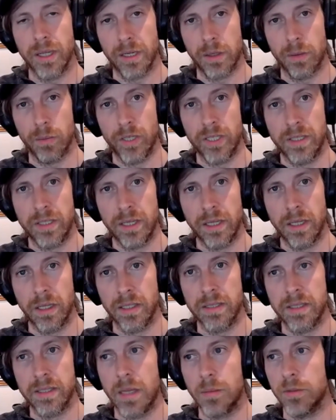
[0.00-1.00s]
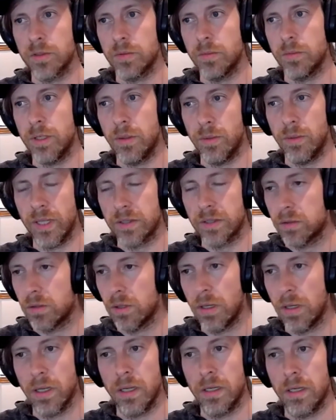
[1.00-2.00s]
like a retail establishment, a
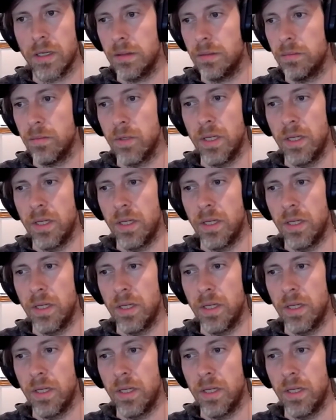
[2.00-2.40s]
restaurant,